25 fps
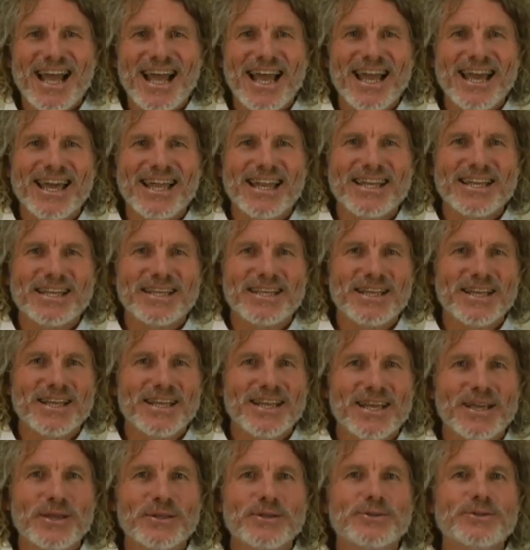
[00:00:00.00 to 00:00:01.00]
And
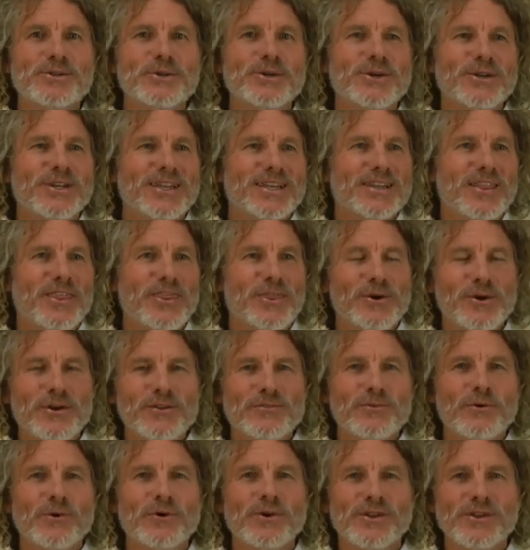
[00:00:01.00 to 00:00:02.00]
it took
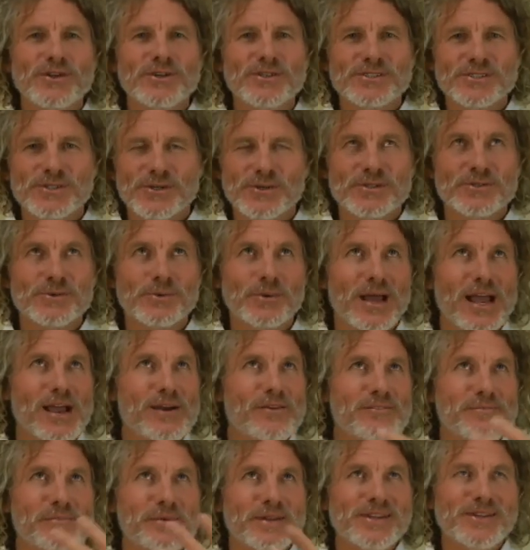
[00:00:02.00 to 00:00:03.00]
34 years, or
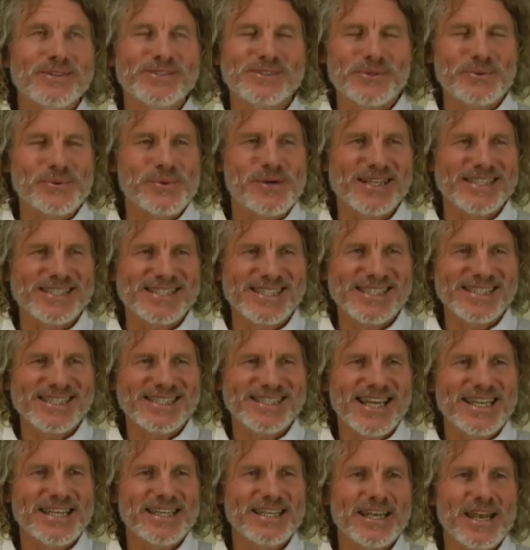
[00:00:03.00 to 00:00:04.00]
however many years it was,
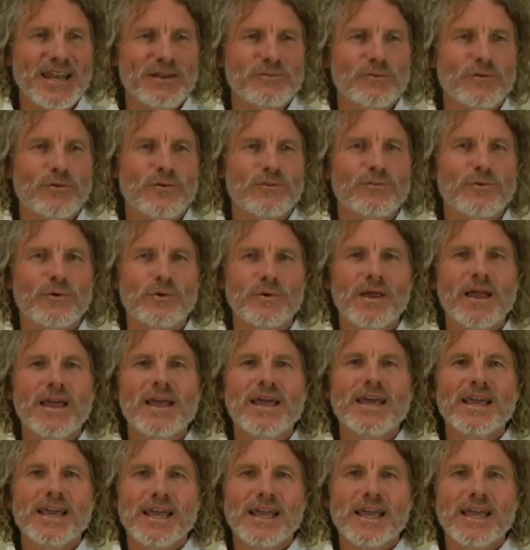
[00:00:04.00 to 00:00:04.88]
since 1984,